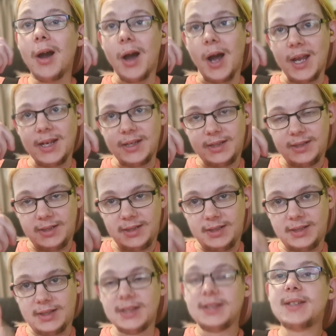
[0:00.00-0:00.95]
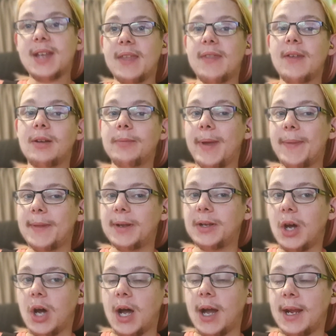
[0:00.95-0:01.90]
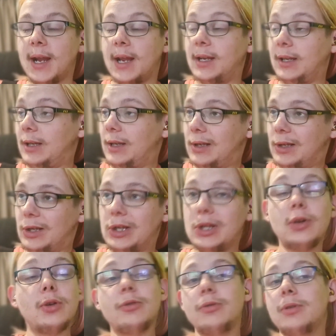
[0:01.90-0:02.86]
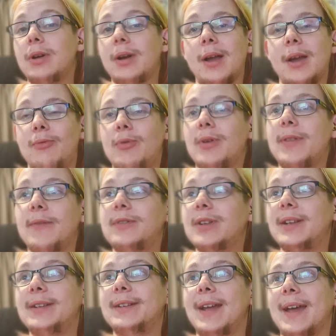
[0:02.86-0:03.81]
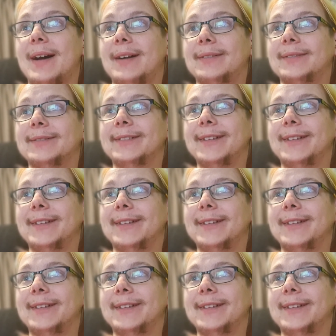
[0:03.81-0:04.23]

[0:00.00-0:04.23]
I did say that about the 9, and look at what they've done now.